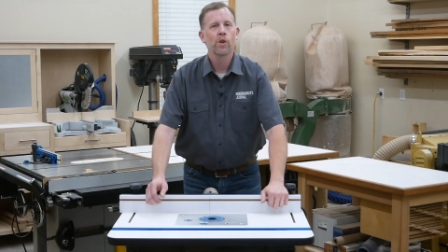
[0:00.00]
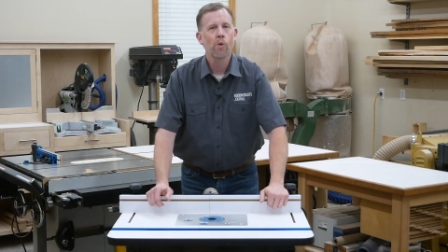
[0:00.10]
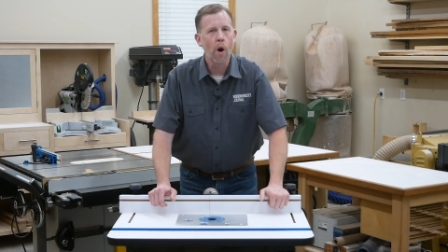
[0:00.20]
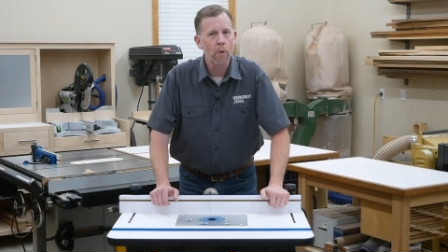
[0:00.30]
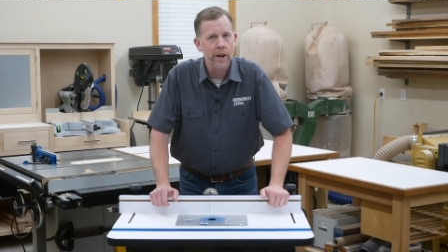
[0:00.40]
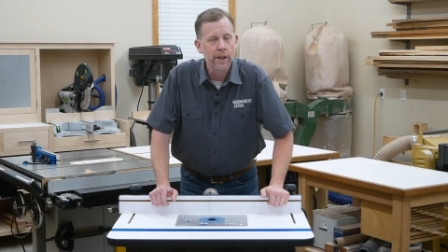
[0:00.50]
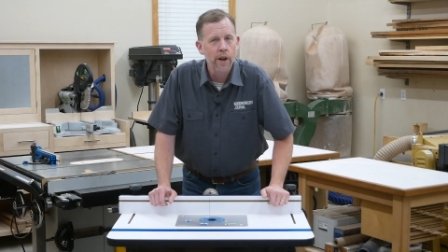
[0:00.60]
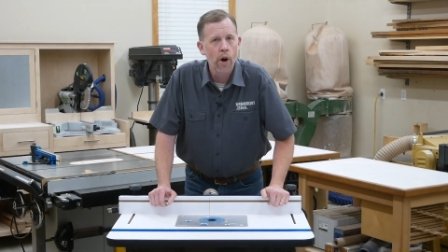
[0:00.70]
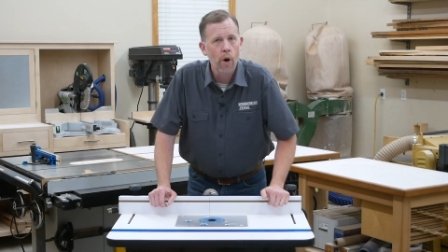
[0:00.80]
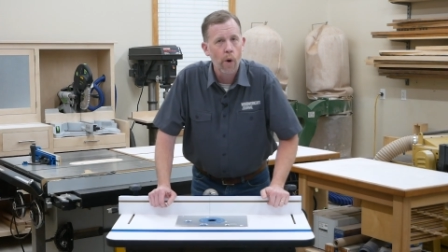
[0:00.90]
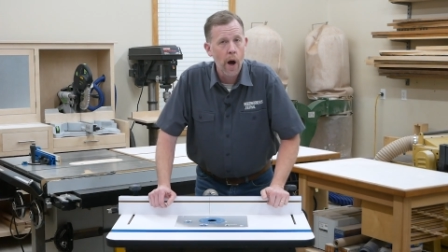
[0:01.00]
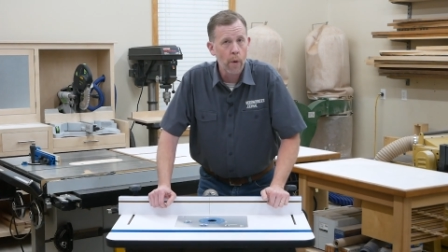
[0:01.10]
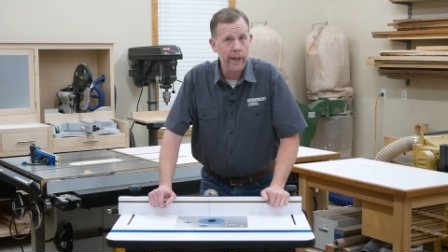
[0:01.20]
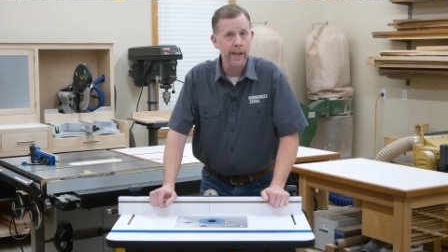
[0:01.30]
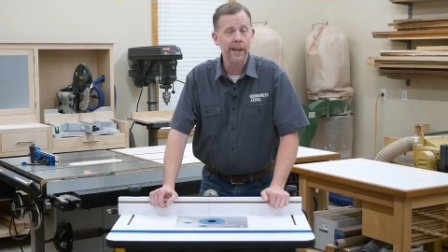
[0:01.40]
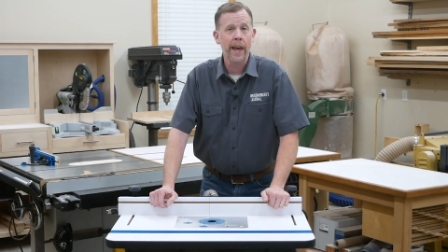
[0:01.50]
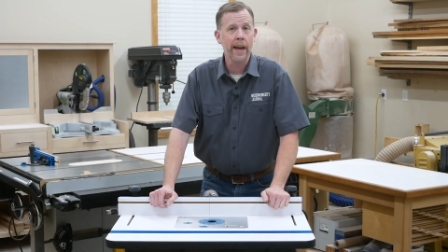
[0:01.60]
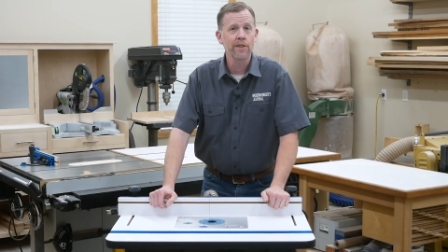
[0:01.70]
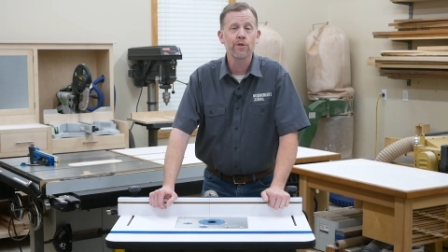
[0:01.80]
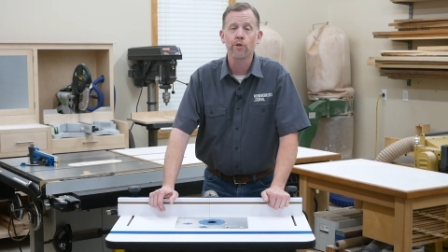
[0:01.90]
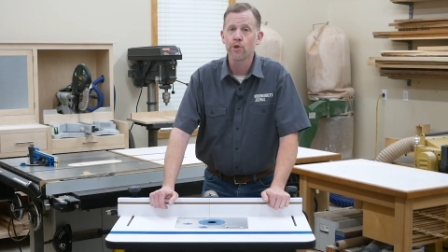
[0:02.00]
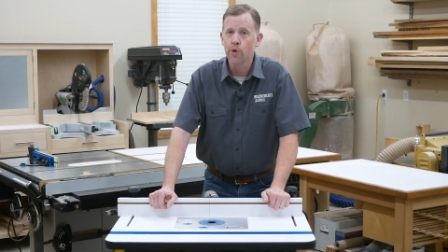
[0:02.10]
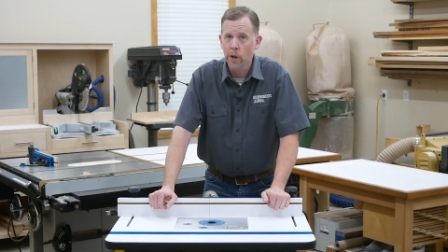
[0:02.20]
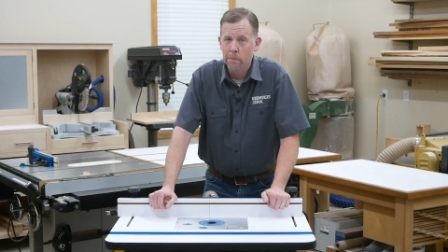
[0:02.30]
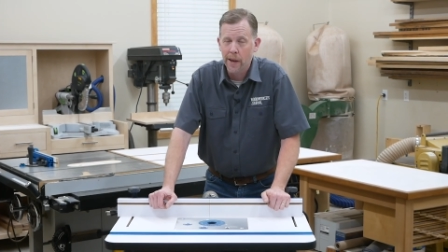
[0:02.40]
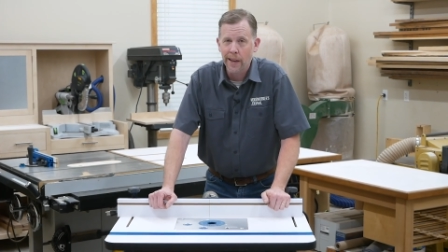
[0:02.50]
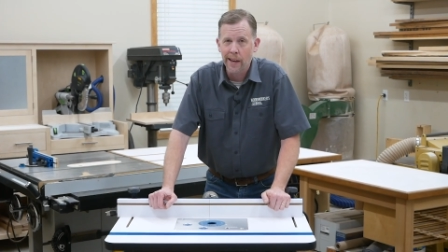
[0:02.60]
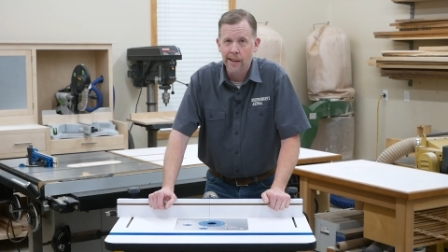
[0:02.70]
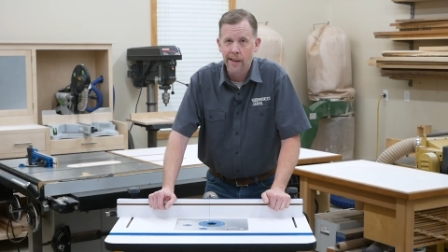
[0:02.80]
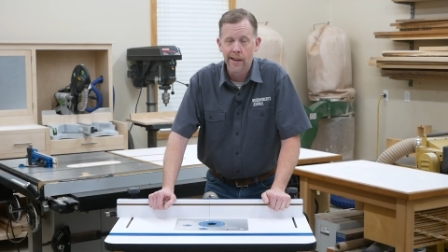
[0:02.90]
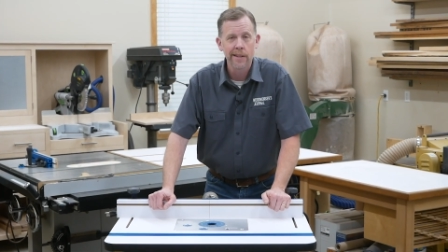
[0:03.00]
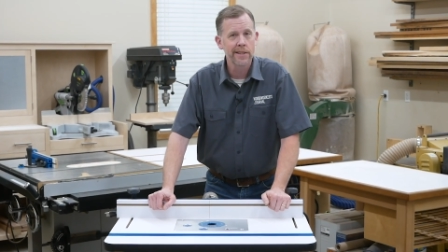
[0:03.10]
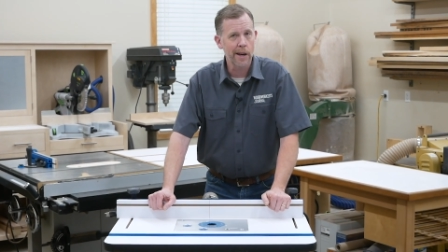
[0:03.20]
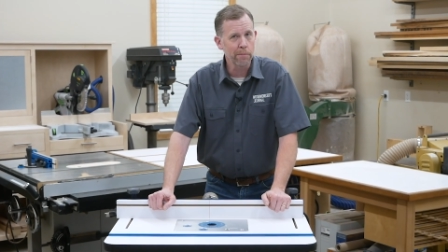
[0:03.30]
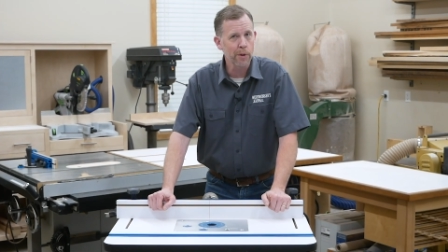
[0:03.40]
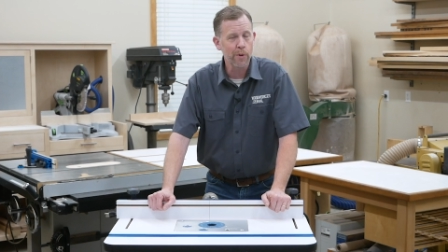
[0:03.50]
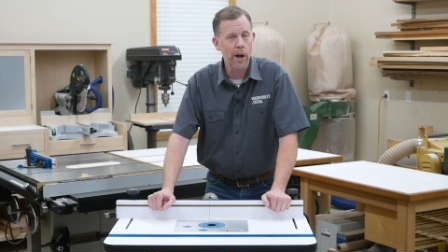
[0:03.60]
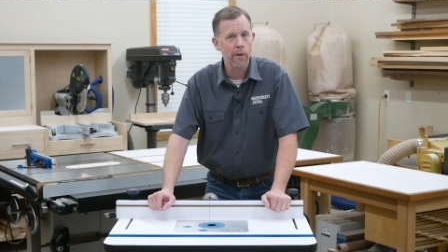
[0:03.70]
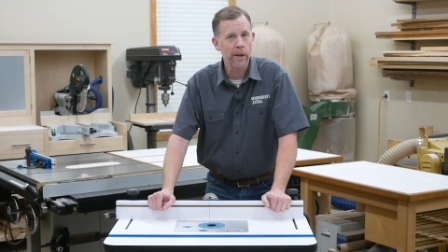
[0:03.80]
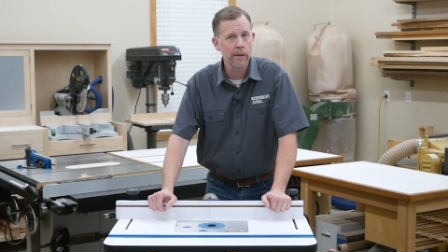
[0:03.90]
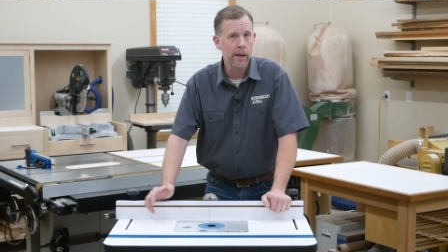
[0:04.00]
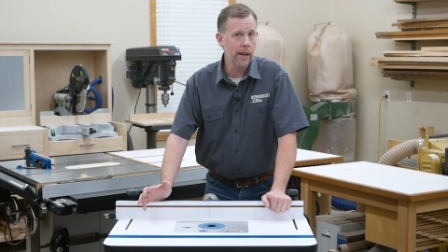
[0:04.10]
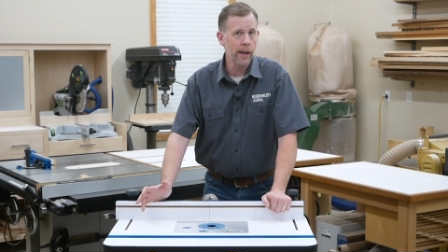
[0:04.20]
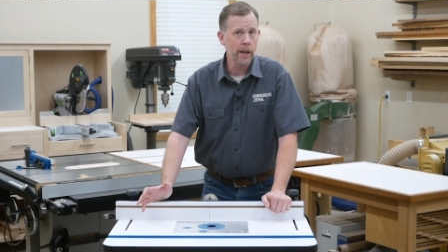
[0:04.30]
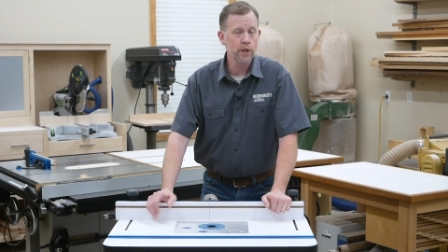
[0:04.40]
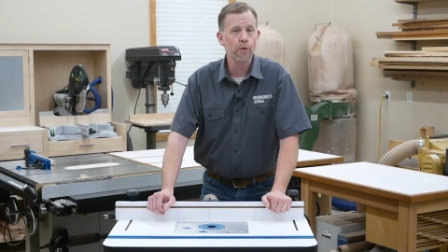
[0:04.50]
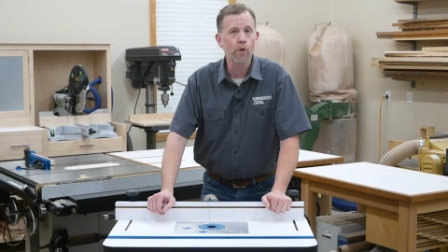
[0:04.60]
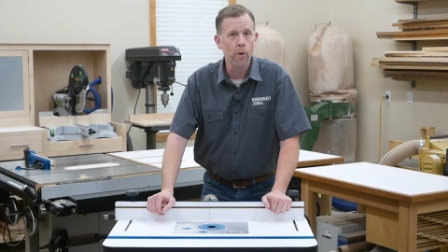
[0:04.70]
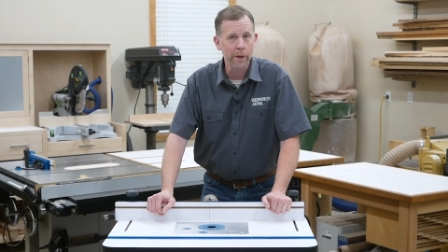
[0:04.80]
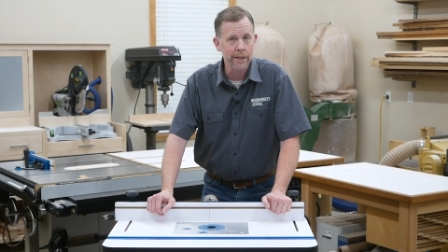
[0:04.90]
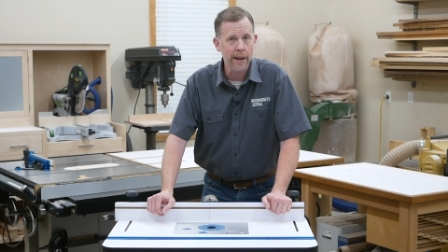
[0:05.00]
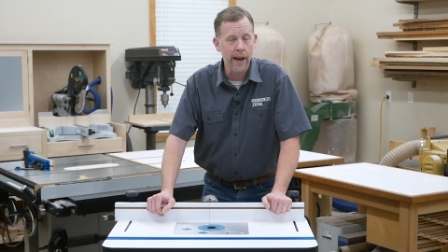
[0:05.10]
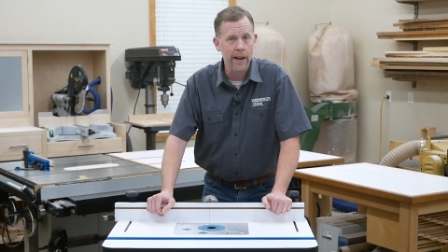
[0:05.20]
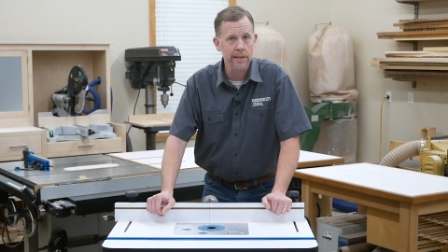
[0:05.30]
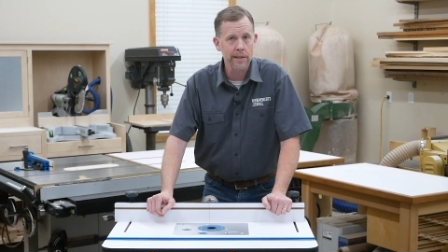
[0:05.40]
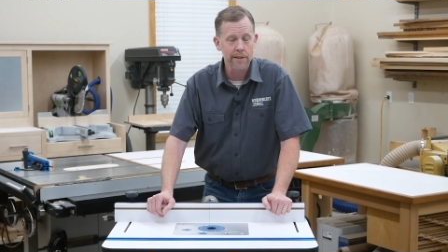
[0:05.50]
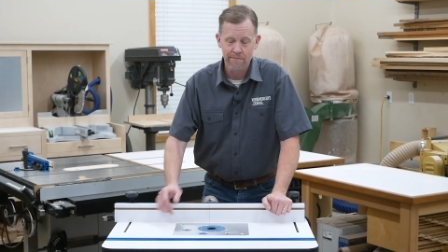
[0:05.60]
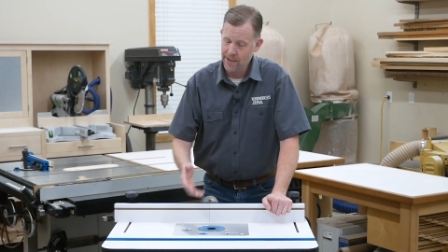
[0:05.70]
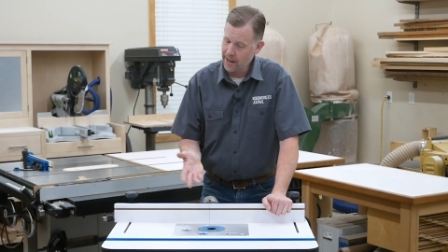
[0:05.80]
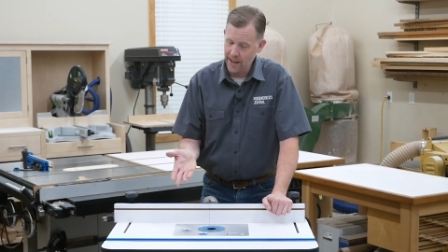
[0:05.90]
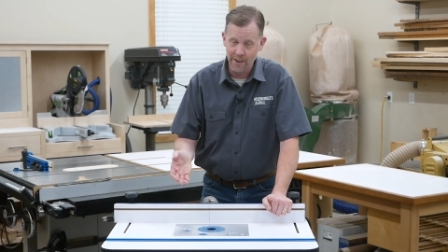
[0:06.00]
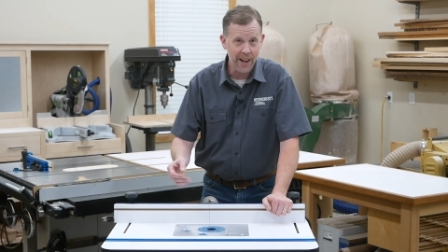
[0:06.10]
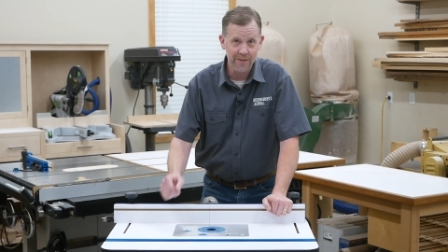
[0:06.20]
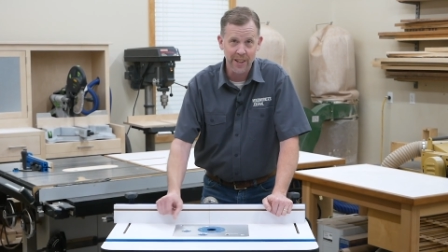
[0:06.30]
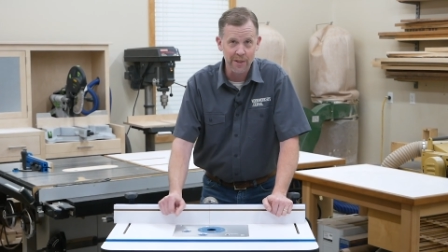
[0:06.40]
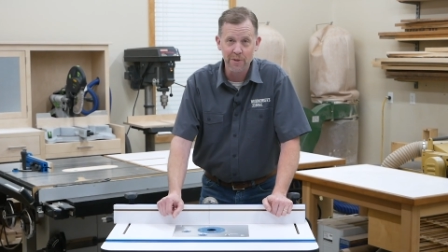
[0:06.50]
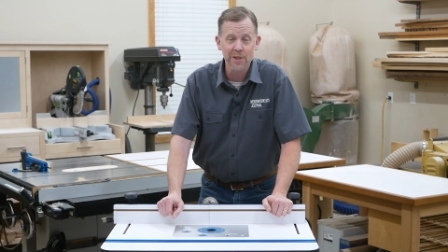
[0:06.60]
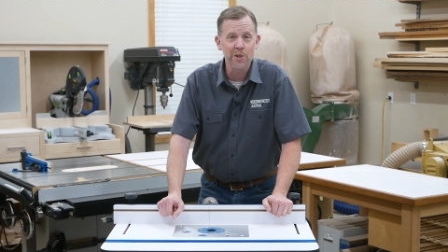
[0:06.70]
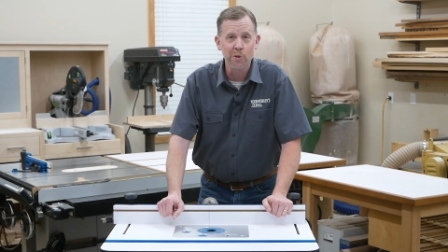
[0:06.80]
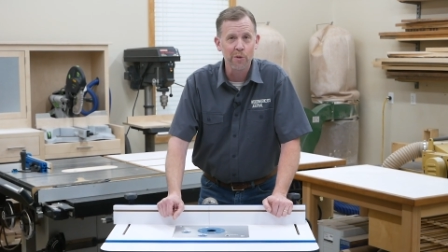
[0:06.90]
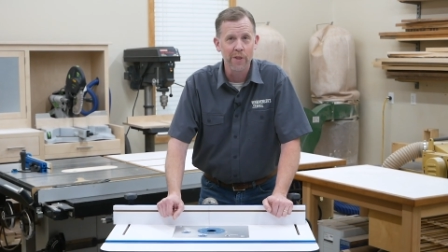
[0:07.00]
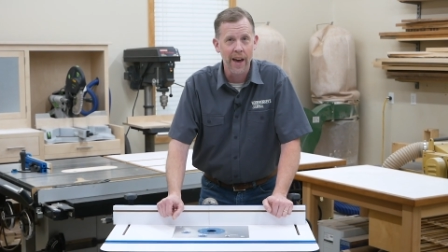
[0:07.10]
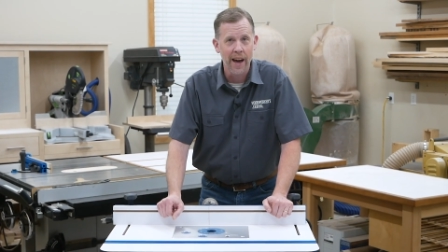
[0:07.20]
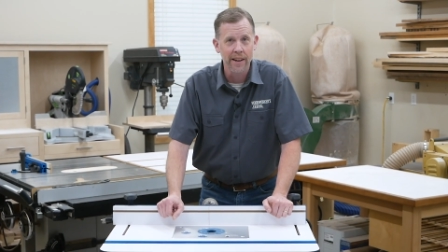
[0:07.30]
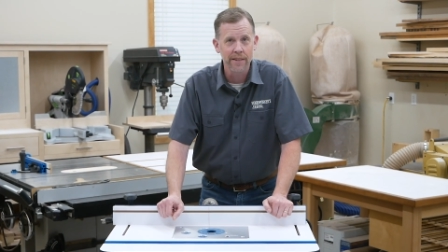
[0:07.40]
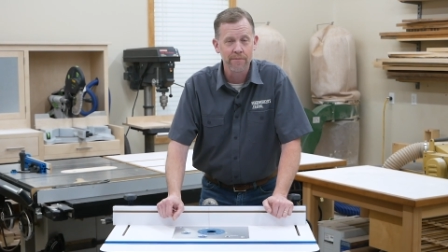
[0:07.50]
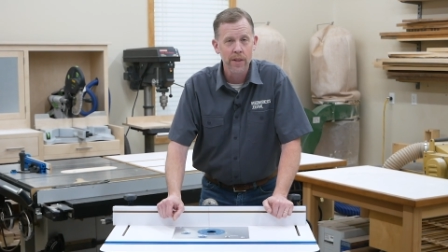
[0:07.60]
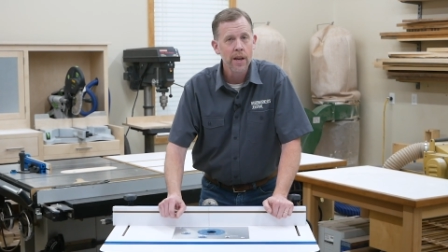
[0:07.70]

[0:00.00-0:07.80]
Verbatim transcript: you already know how it can enhance your joint making, template routing, and edge forming tasks. I don't have to convince you of that.